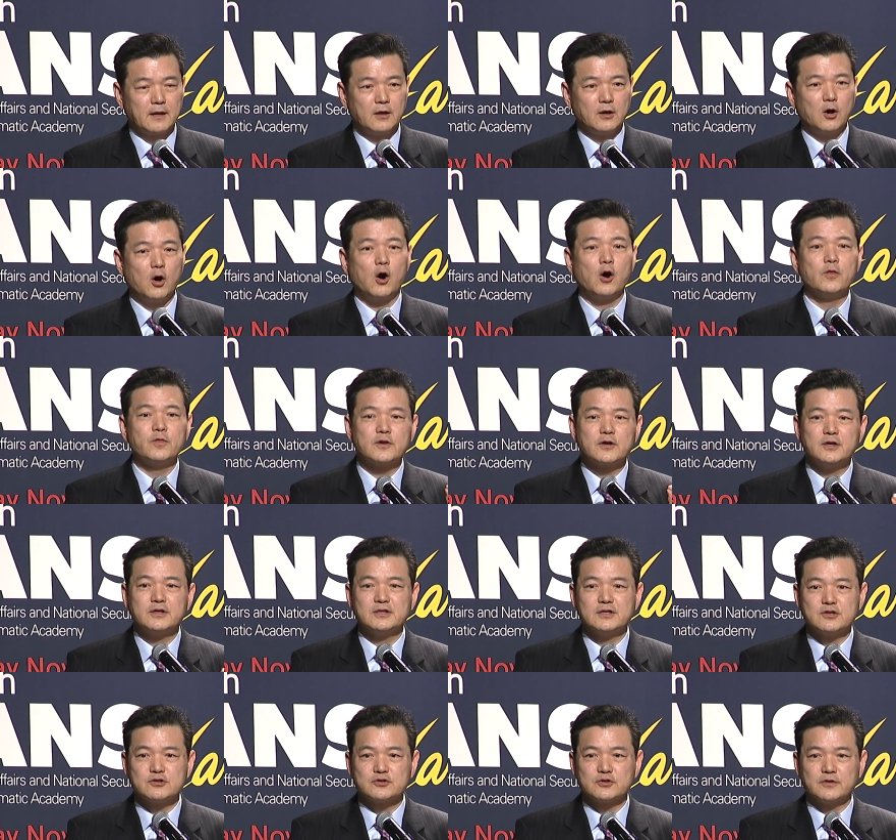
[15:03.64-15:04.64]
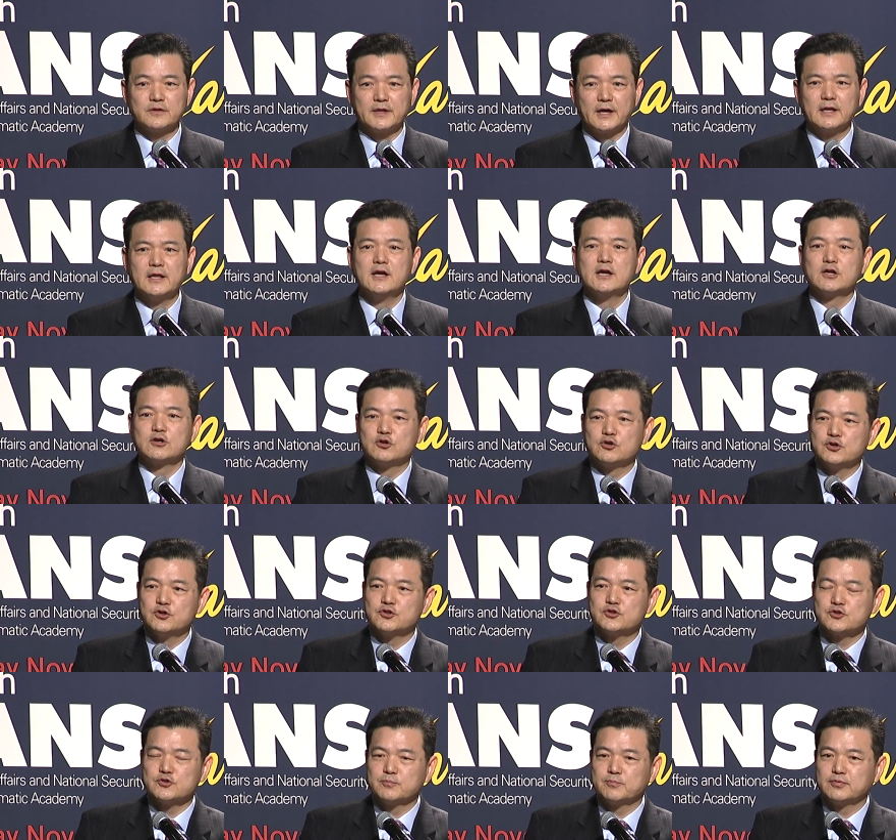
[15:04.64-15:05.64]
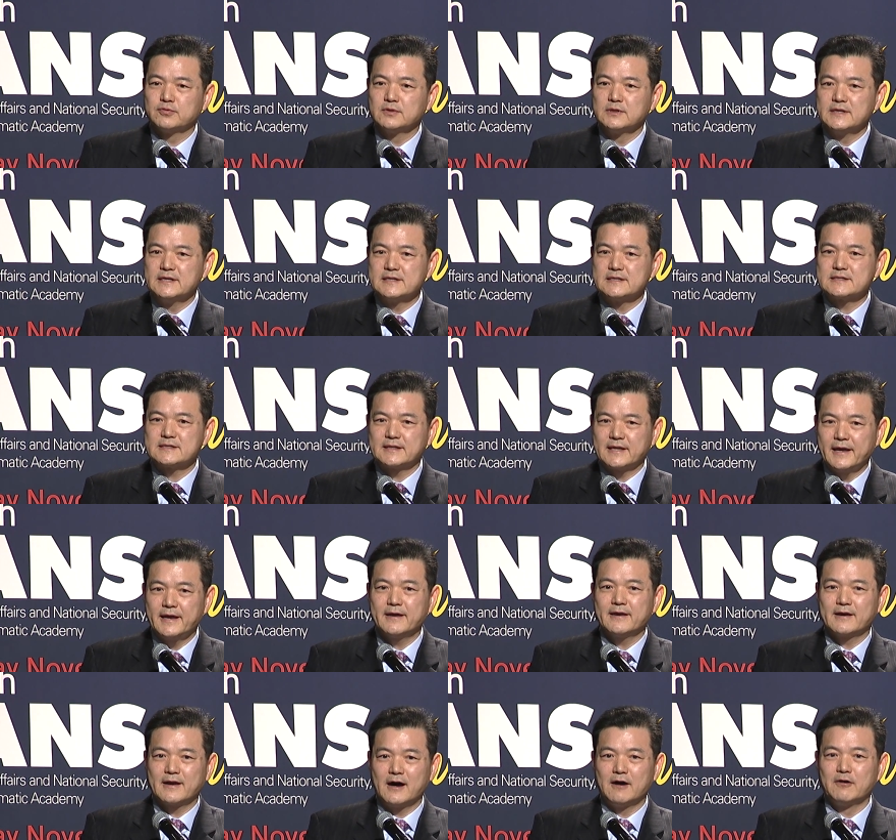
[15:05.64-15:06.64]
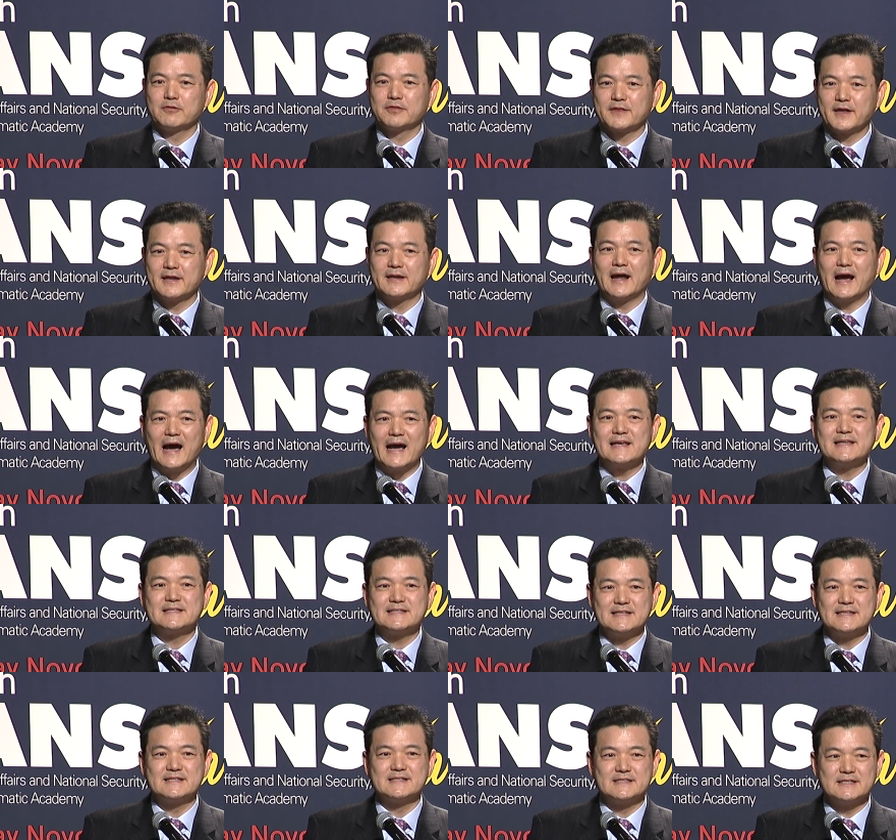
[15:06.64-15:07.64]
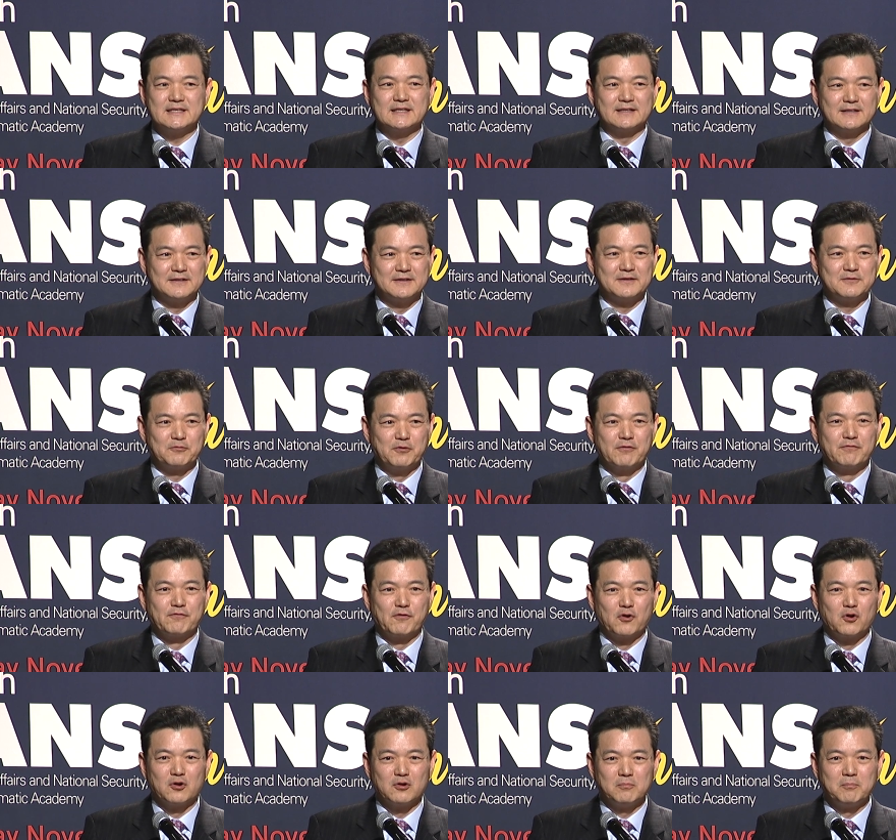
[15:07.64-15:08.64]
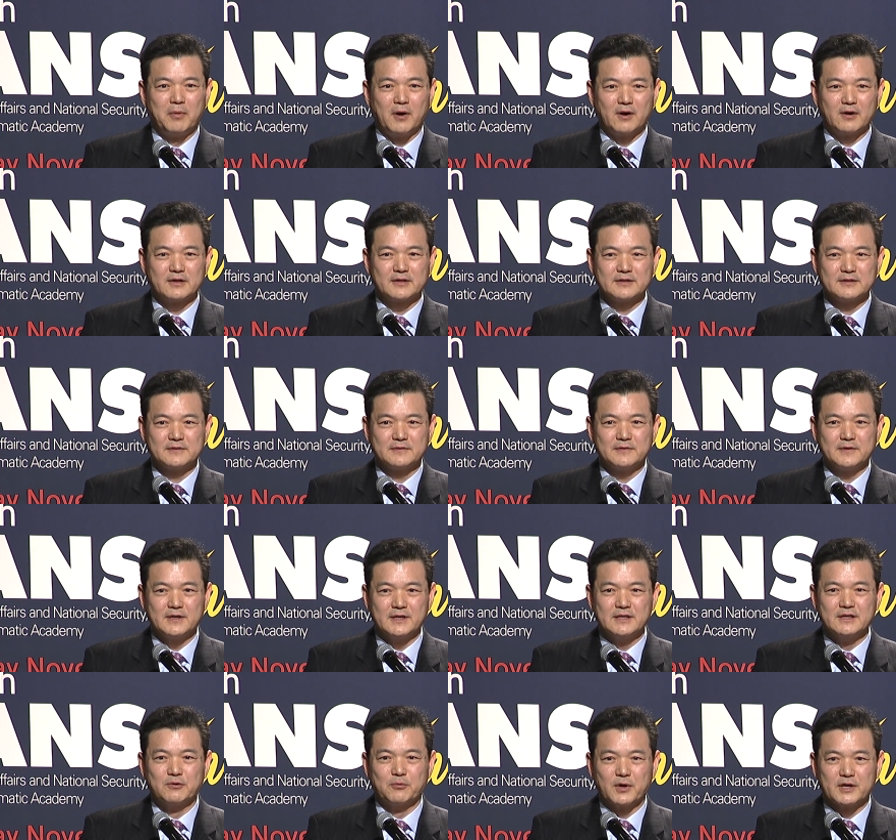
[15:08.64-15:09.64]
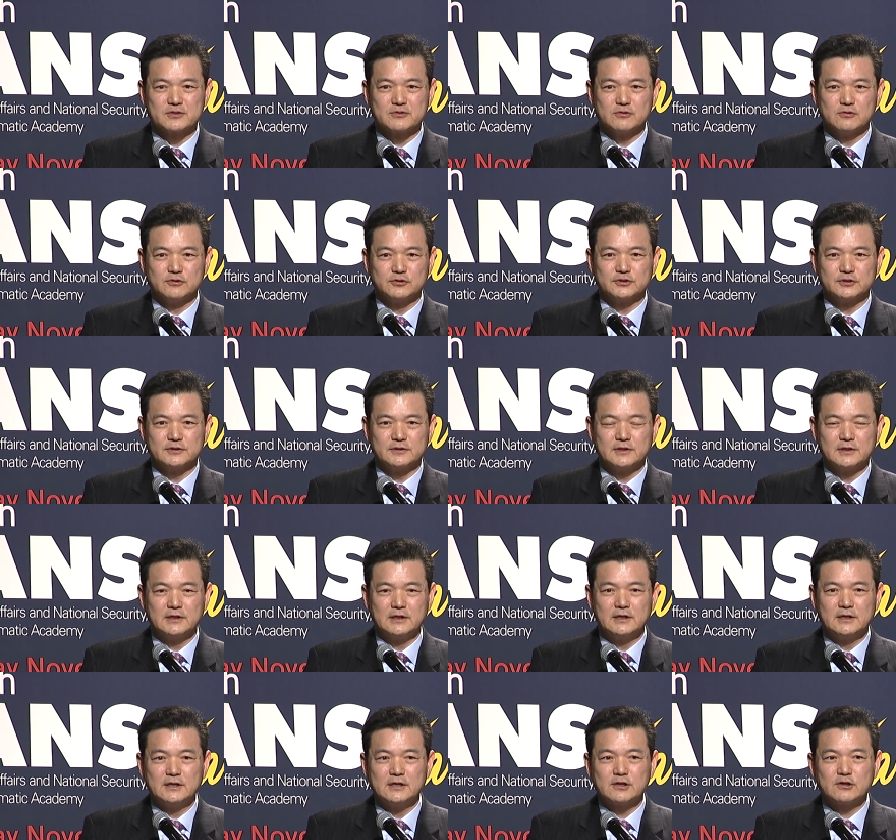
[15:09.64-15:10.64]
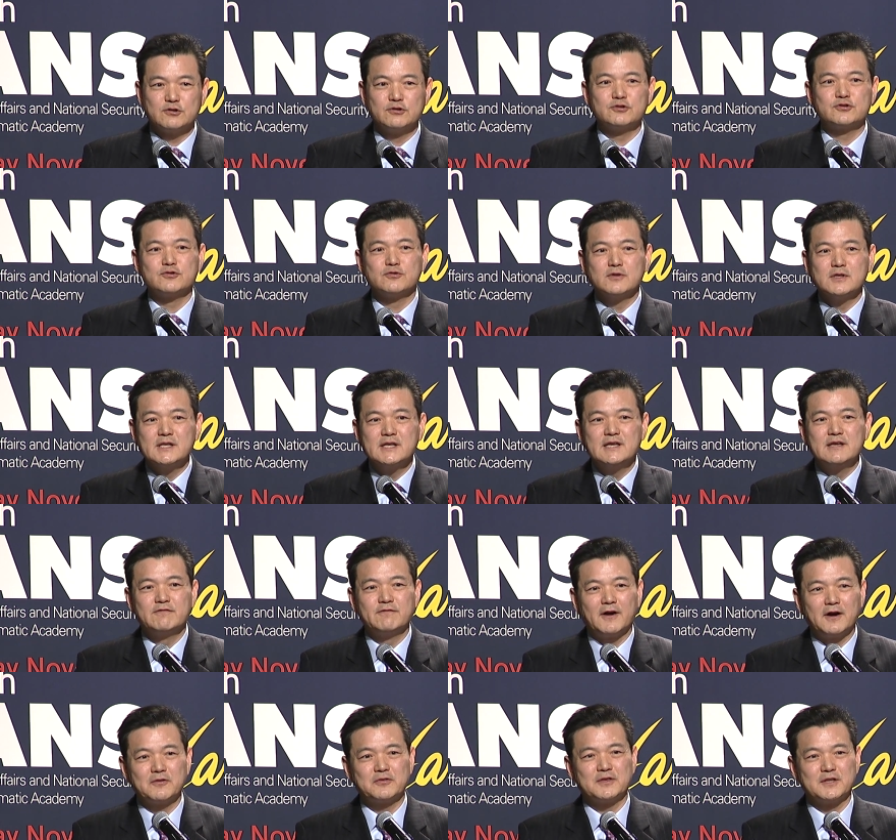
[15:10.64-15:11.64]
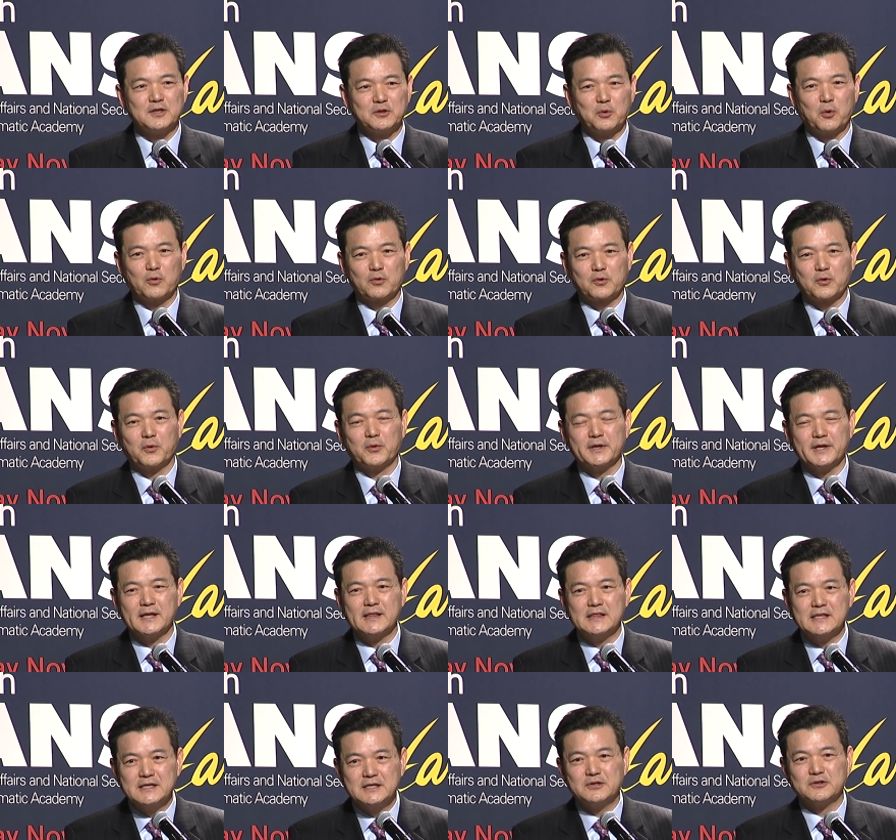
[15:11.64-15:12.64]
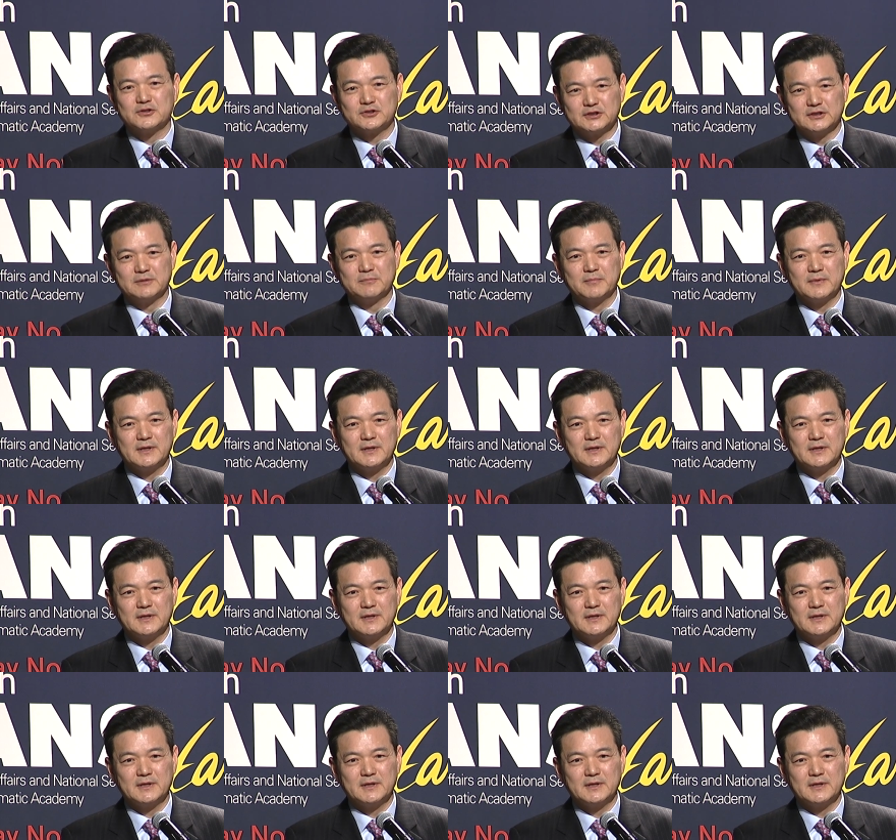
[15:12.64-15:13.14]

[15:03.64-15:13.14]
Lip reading: on condition that could you please take out that ICC referral part in the resolution? Could you leave out the North Korean leadership